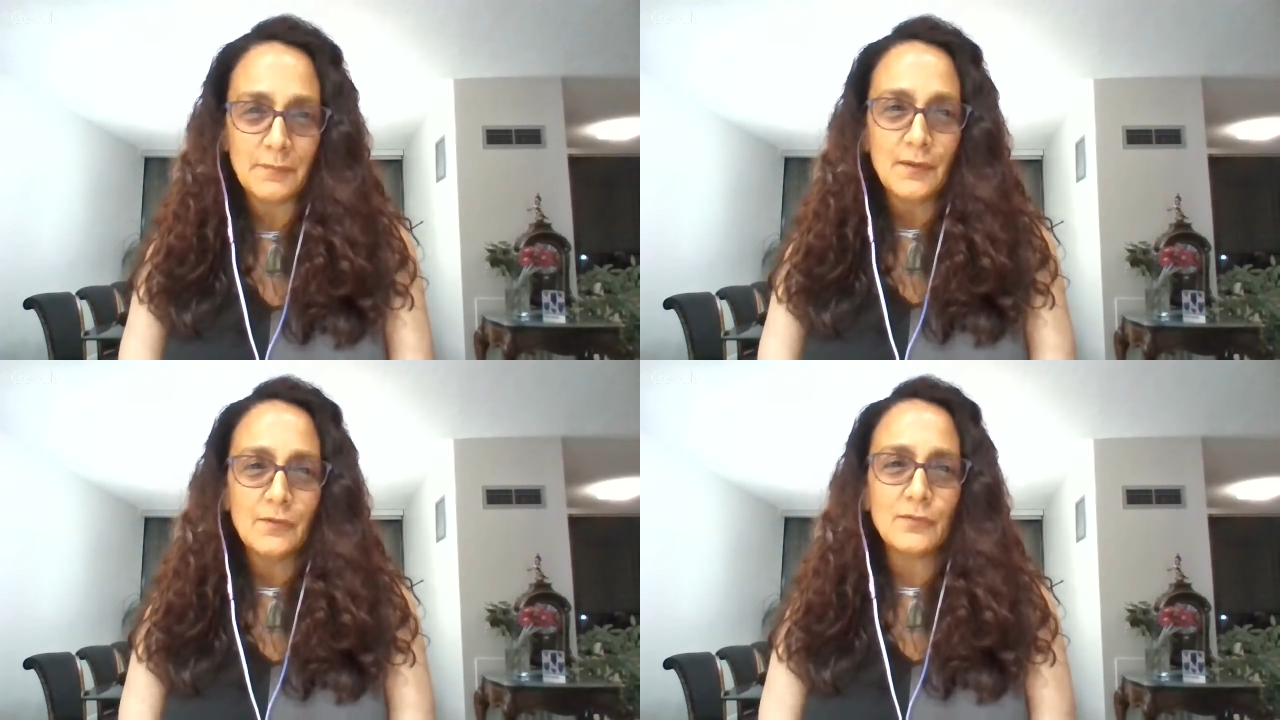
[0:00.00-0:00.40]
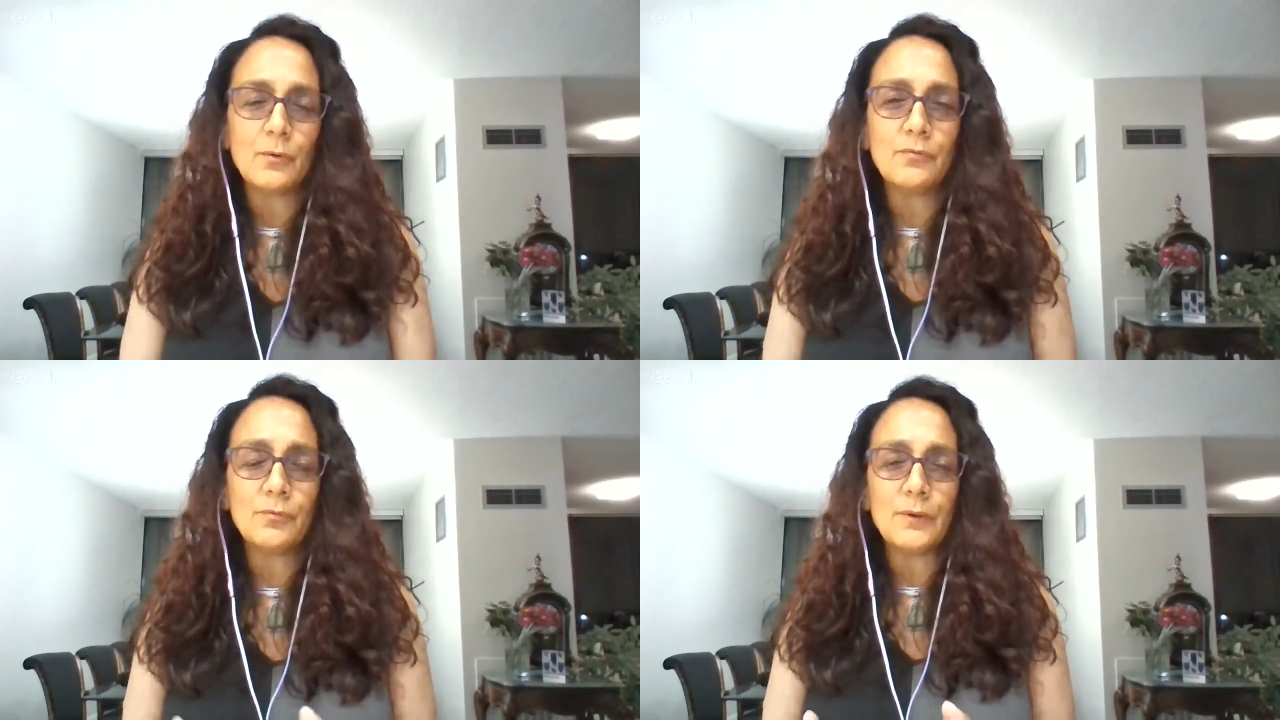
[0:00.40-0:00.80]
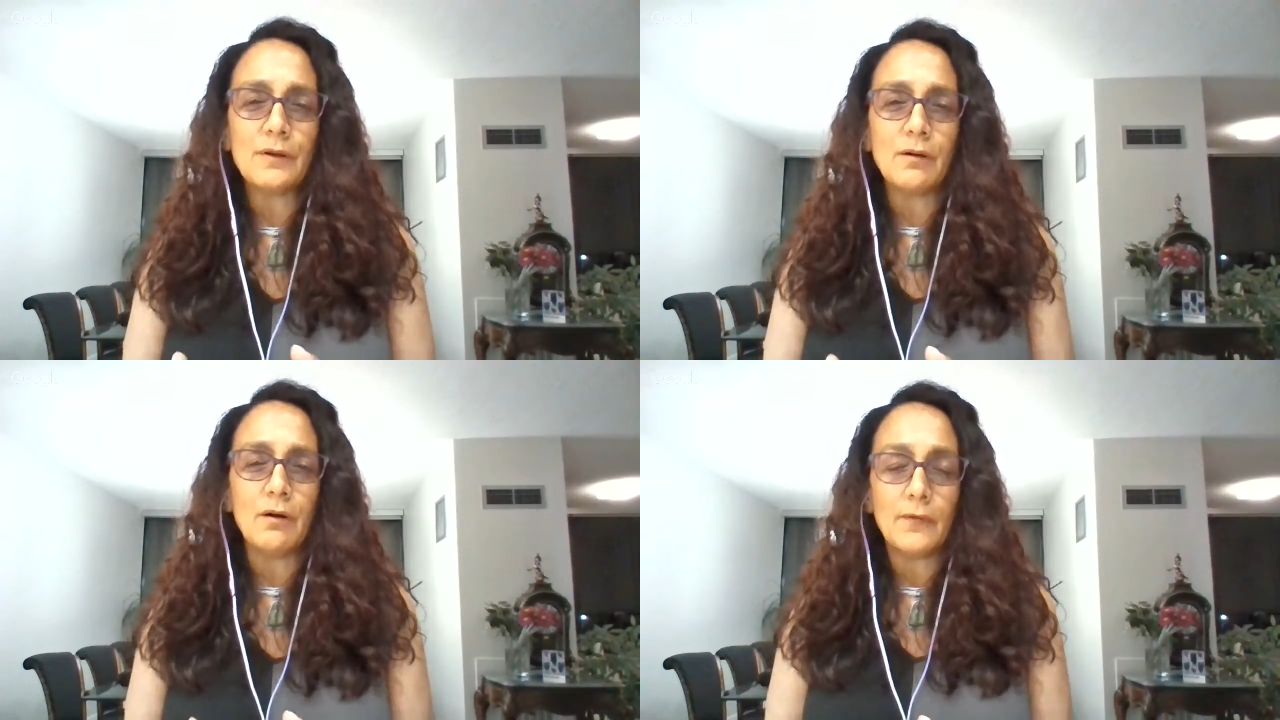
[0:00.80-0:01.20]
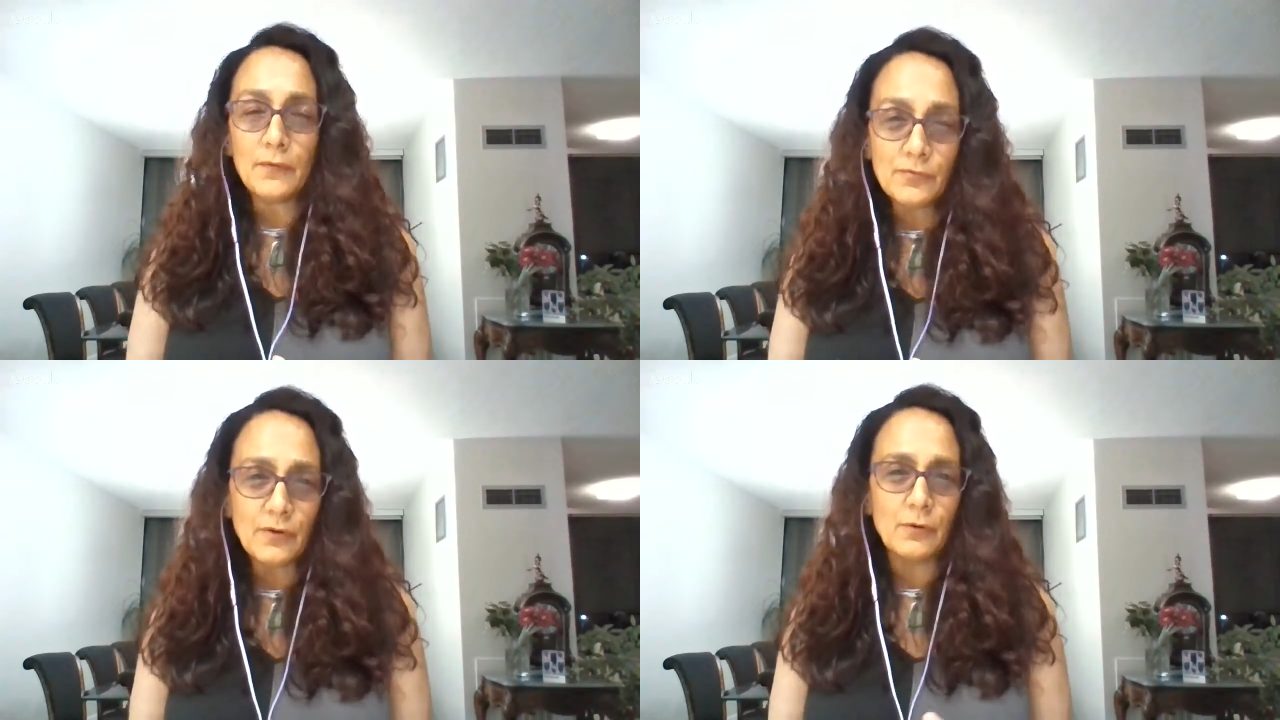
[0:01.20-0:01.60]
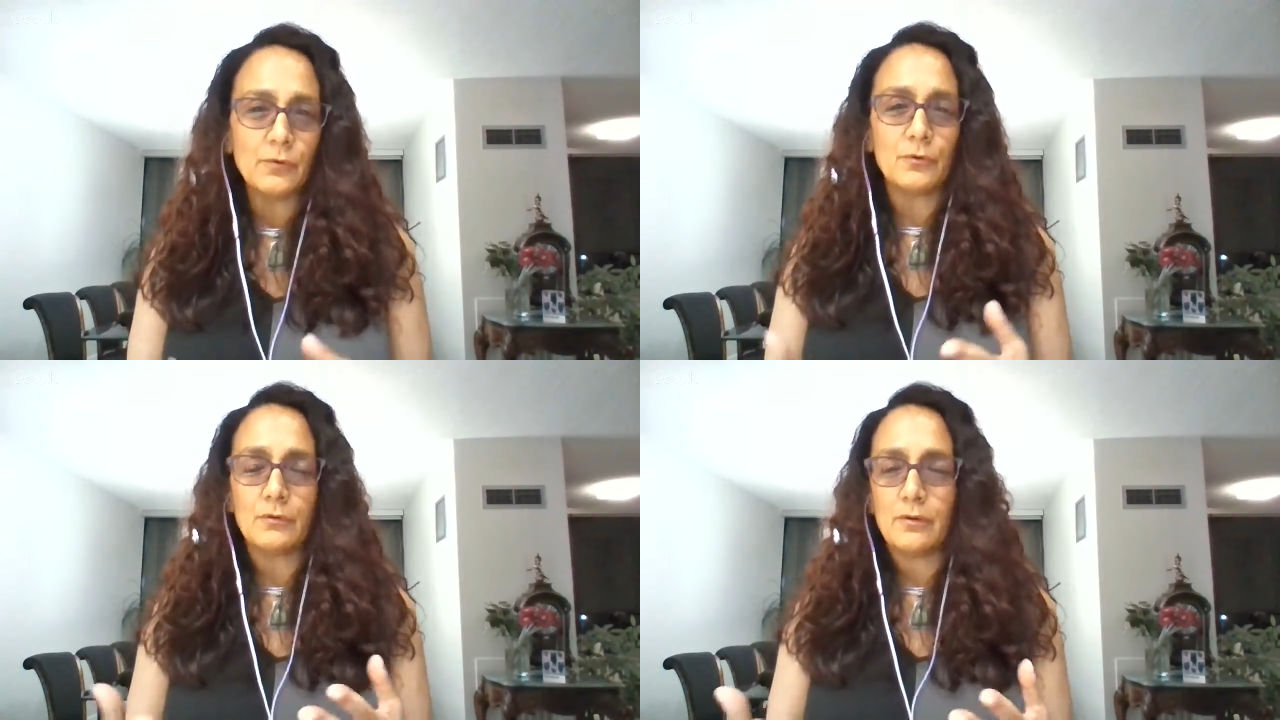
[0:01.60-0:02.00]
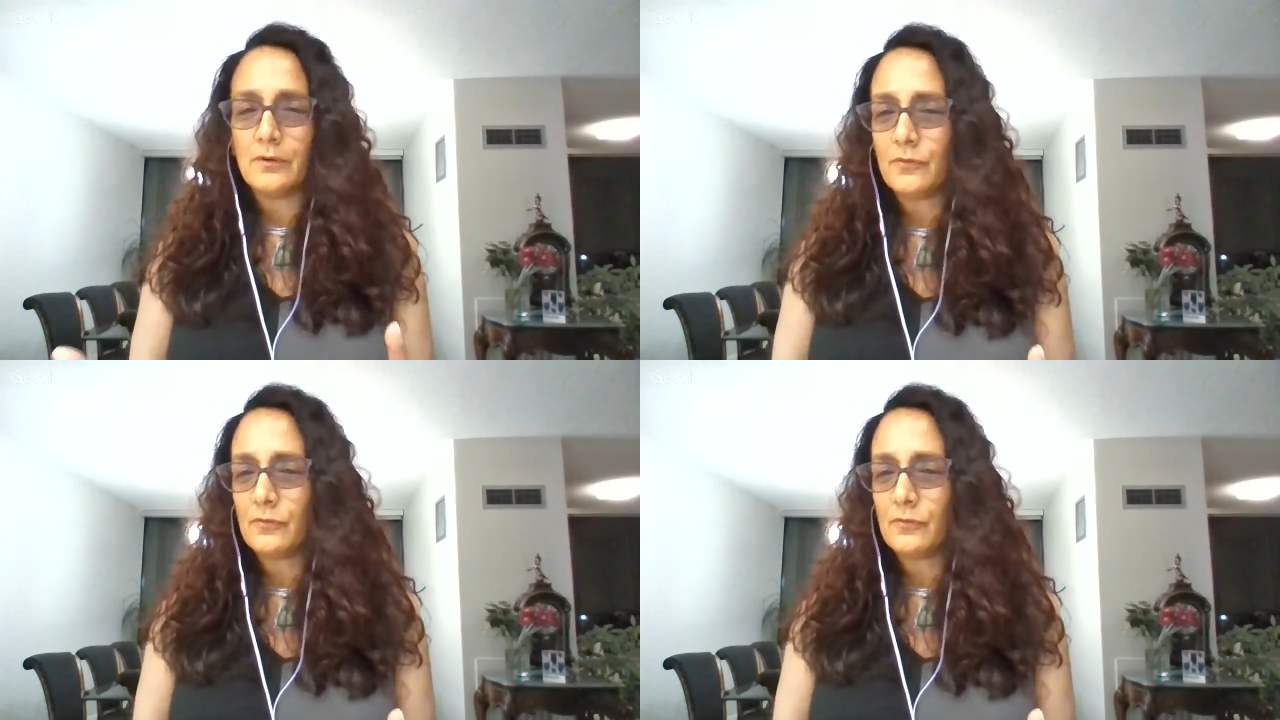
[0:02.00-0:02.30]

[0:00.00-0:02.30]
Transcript: So if we're on the phone or on